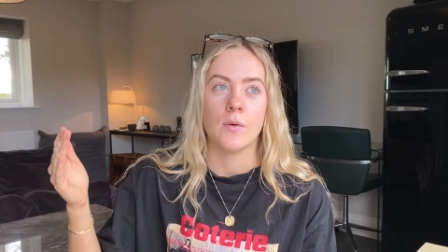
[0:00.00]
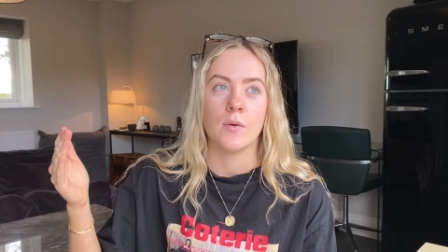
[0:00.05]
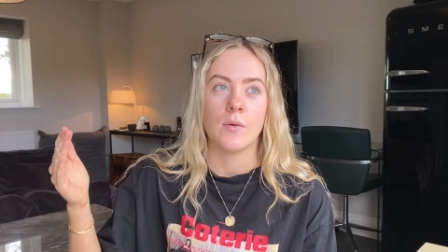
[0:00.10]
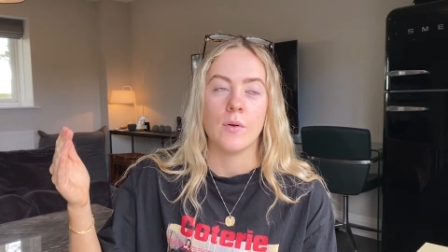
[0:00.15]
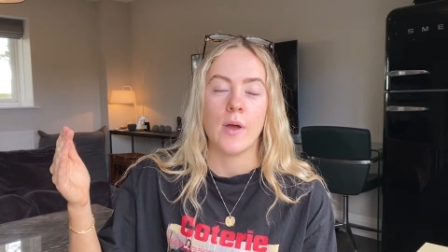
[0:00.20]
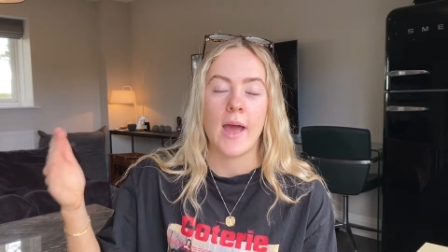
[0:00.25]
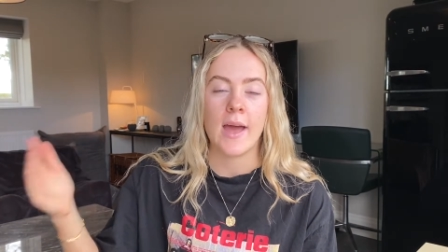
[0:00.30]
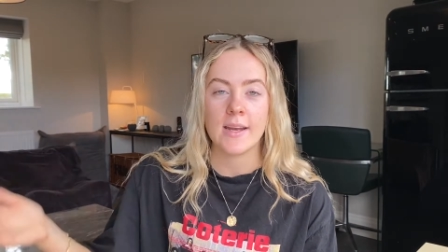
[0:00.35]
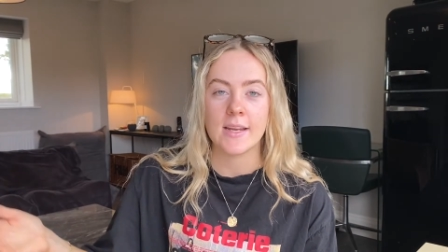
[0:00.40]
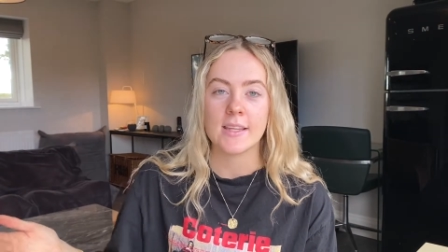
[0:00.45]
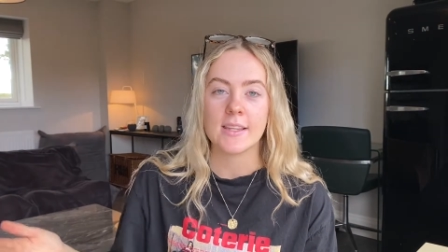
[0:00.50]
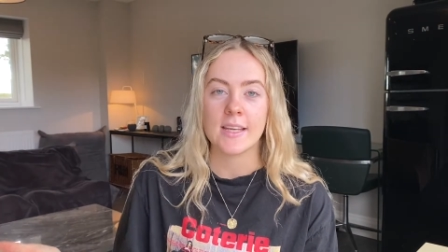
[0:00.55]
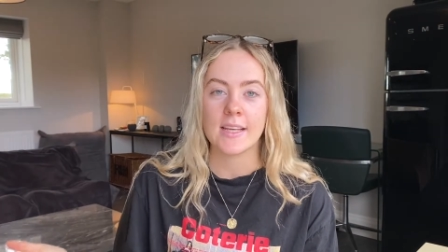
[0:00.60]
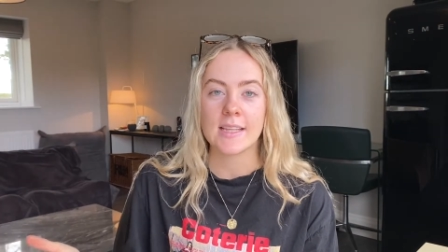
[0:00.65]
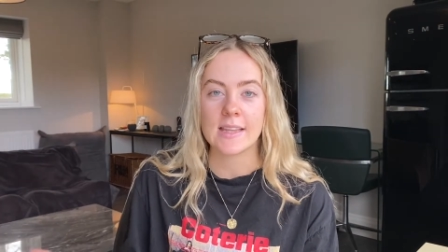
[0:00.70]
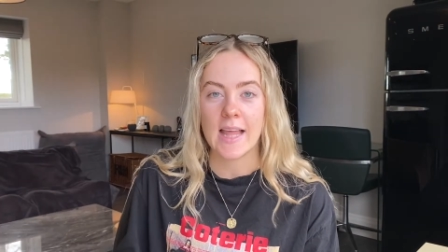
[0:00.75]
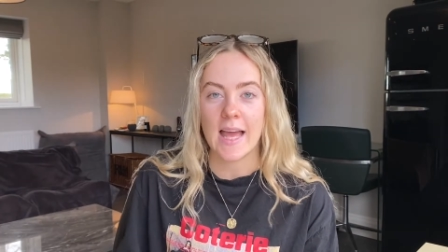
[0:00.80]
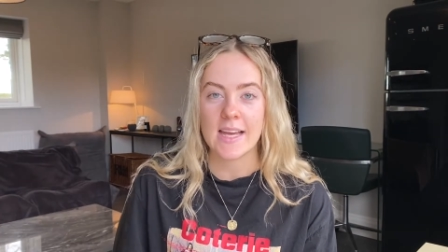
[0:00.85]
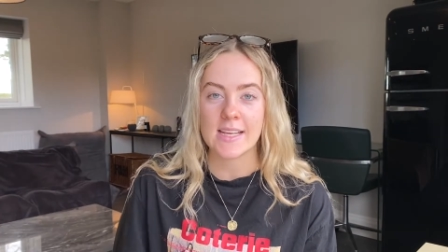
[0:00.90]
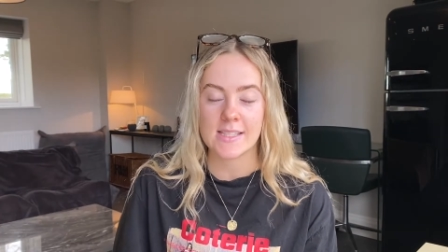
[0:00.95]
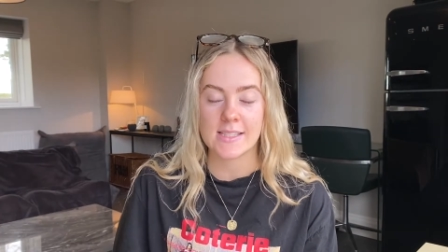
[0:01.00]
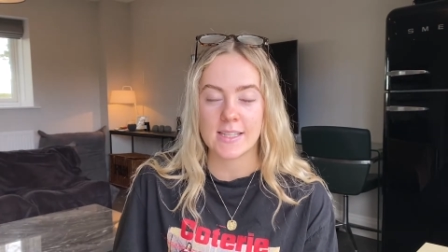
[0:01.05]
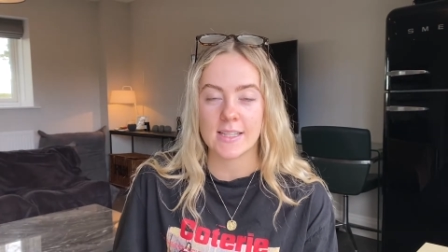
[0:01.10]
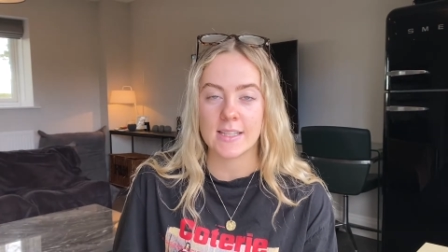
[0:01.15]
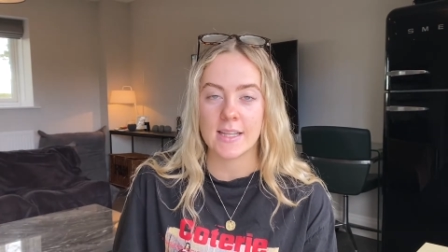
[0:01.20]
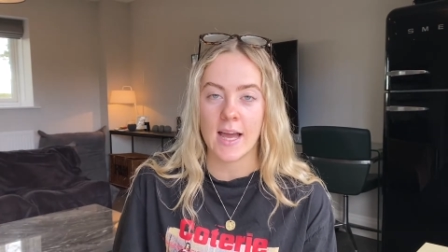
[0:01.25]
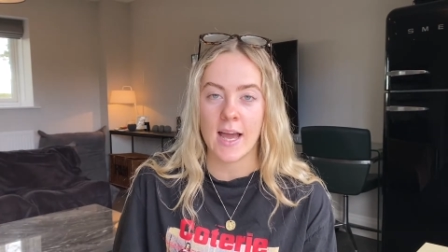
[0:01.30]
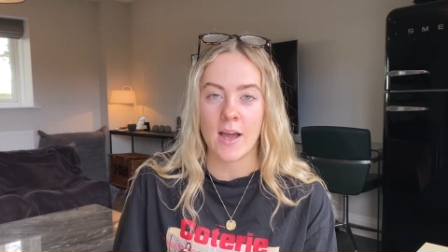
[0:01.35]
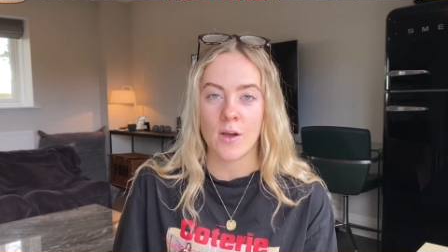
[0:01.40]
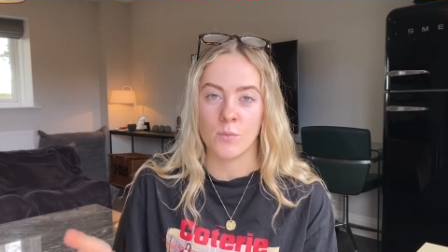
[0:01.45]
anything less
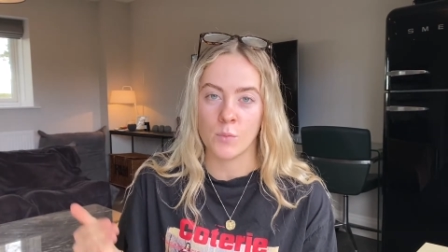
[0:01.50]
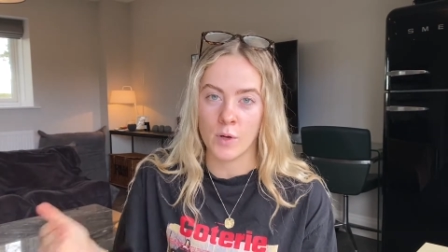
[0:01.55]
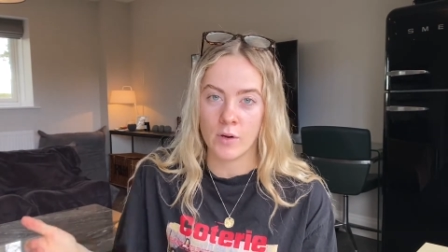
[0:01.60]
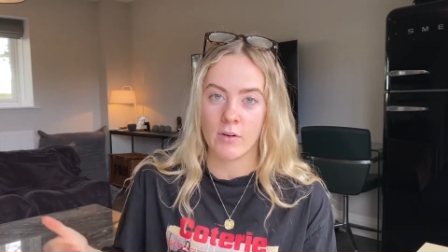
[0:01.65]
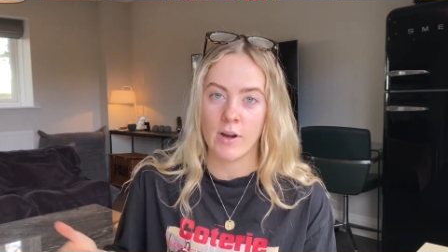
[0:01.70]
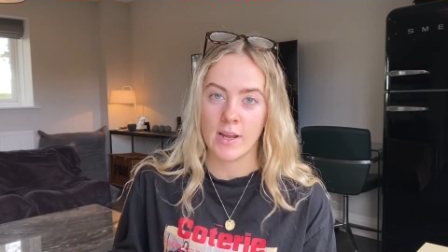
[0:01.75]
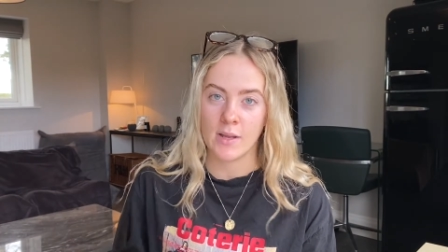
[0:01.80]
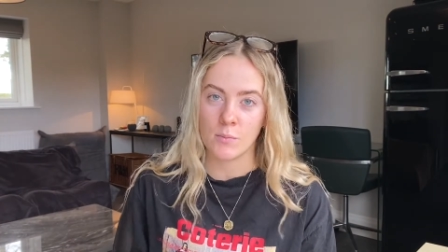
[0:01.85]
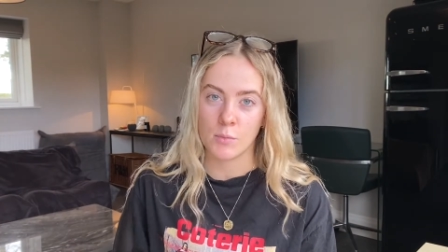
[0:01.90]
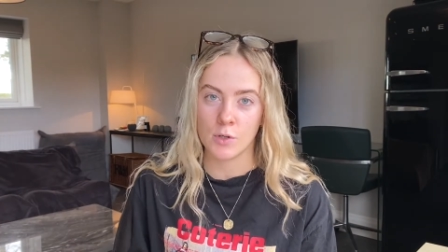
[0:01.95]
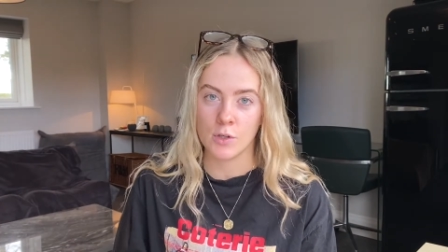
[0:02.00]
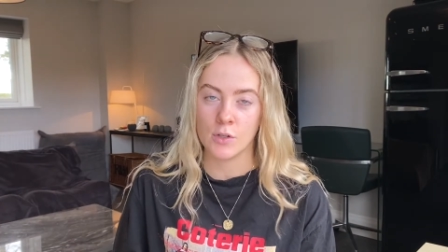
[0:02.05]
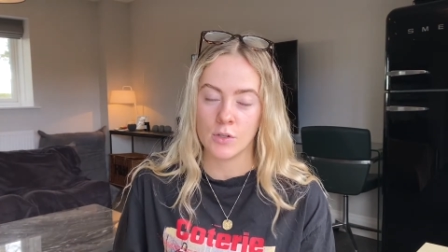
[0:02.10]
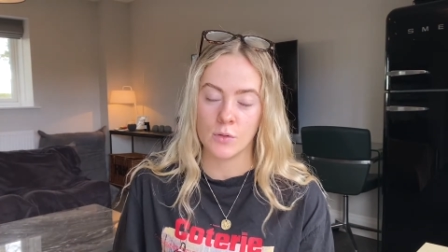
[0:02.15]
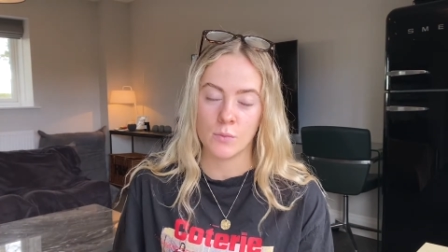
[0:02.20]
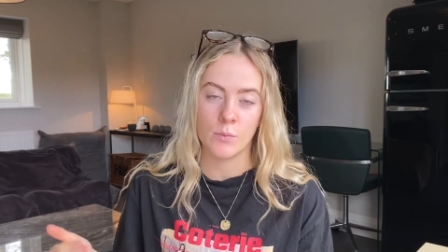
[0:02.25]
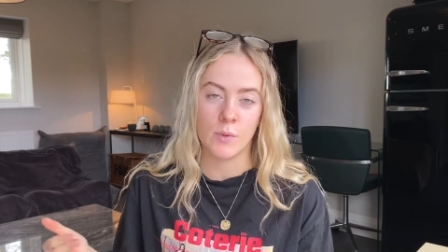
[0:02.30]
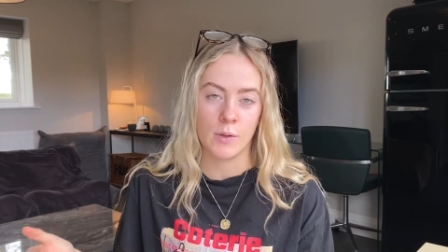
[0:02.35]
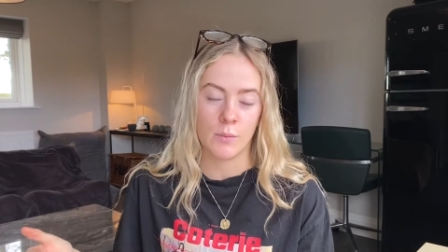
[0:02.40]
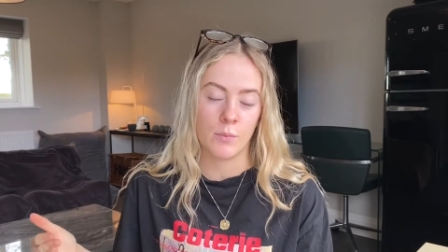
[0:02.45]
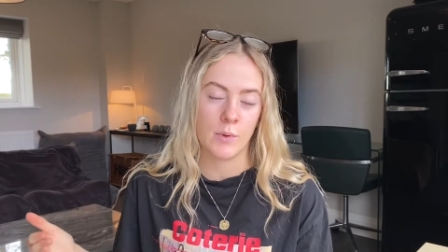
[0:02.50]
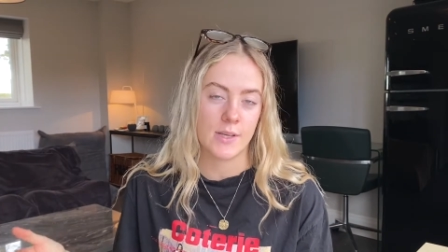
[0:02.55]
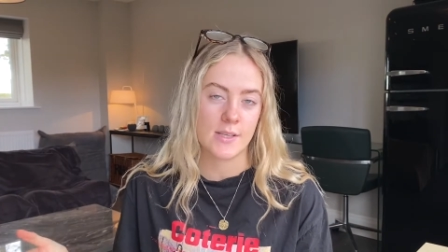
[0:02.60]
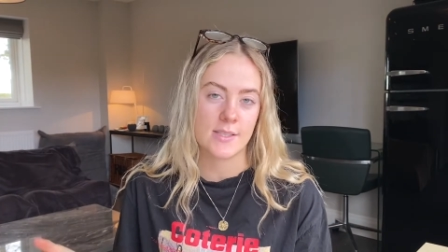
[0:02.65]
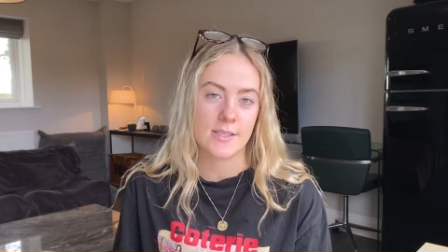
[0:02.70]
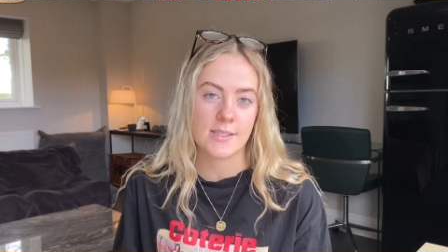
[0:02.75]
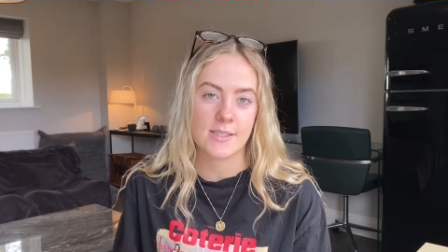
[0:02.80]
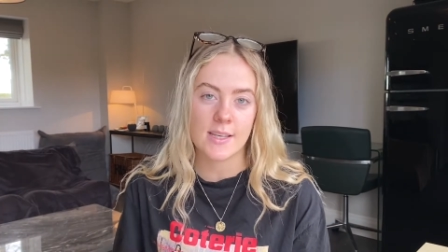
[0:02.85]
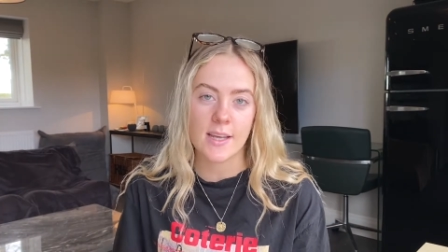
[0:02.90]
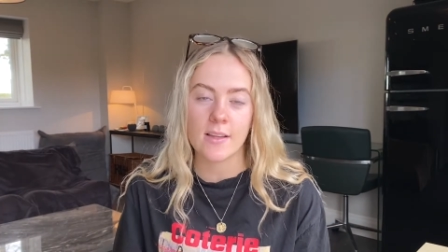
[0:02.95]
than that, we're
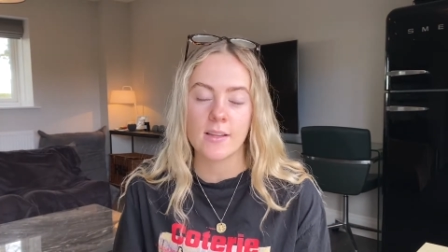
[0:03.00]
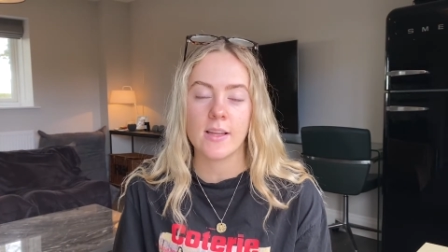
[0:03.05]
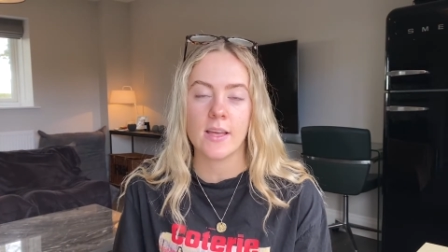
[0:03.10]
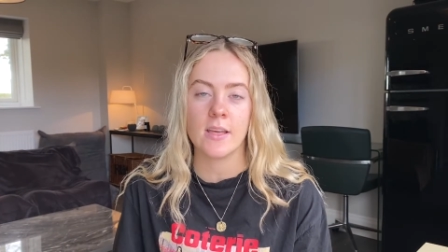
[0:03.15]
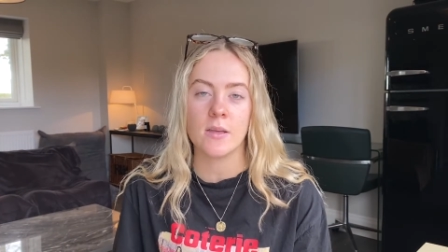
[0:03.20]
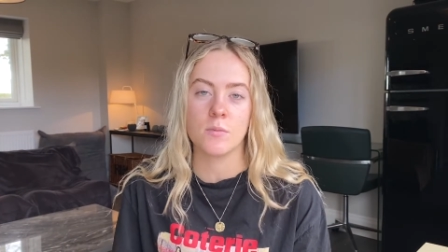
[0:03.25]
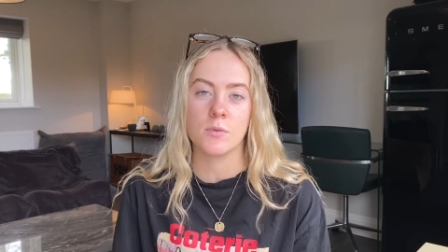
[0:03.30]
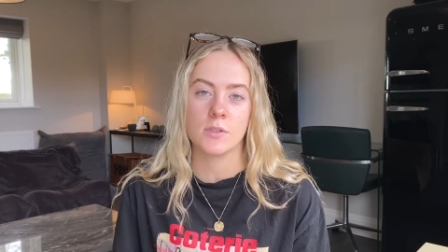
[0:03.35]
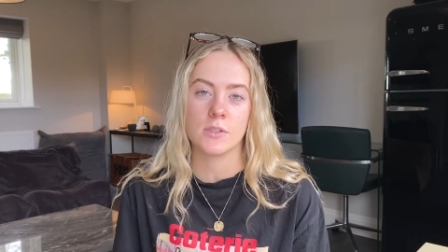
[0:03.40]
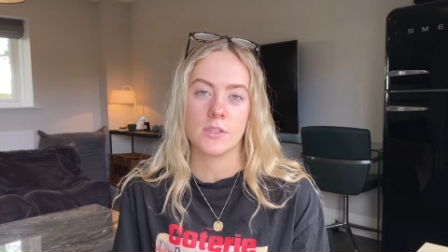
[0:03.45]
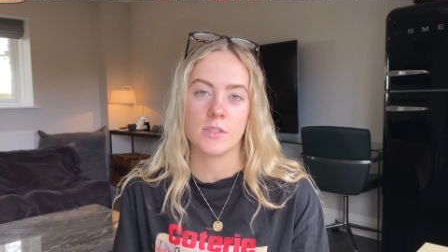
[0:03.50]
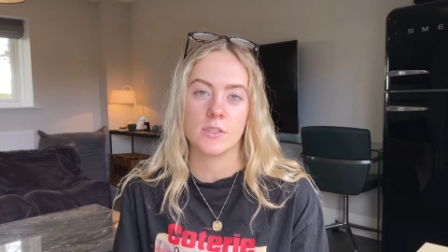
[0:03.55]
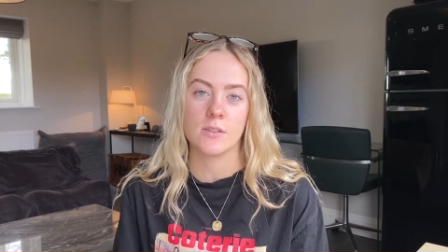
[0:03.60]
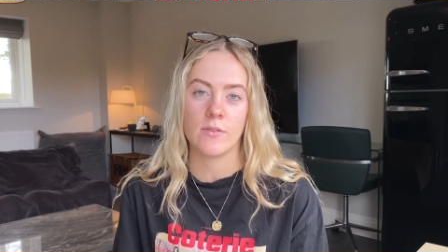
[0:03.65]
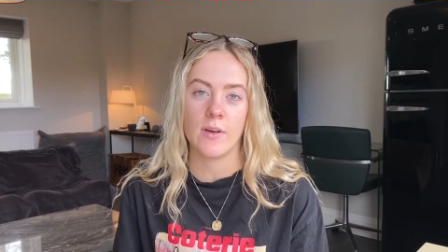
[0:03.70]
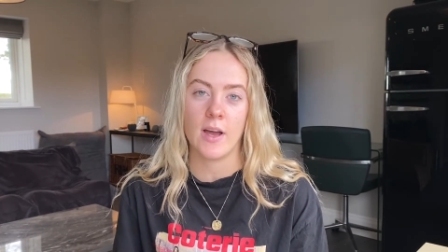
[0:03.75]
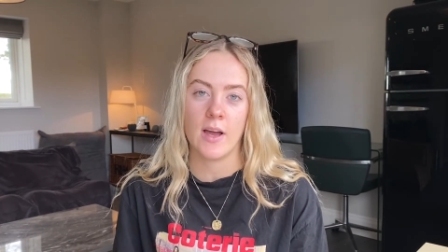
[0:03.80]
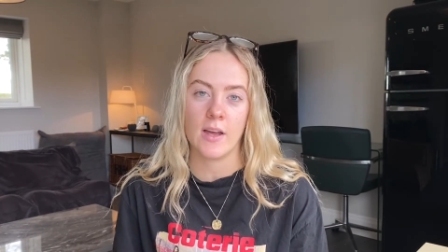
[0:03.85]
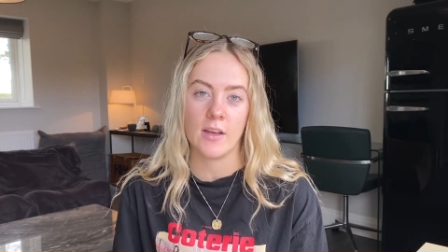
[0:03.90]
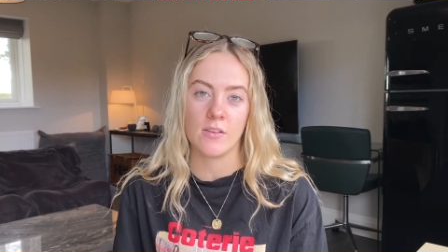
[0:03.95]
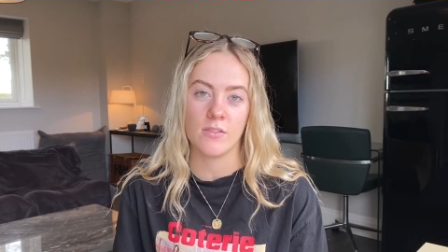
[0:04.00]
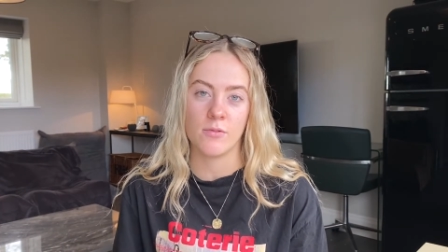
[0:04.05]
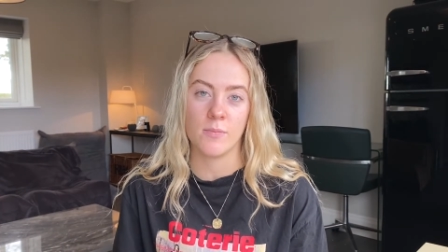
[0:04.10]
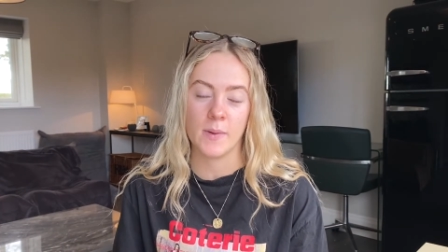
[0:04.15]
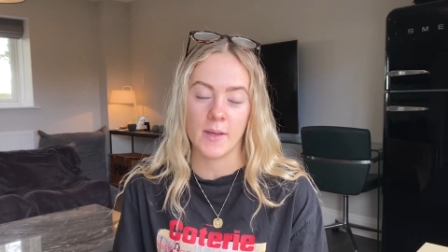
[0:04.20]
still able to survive,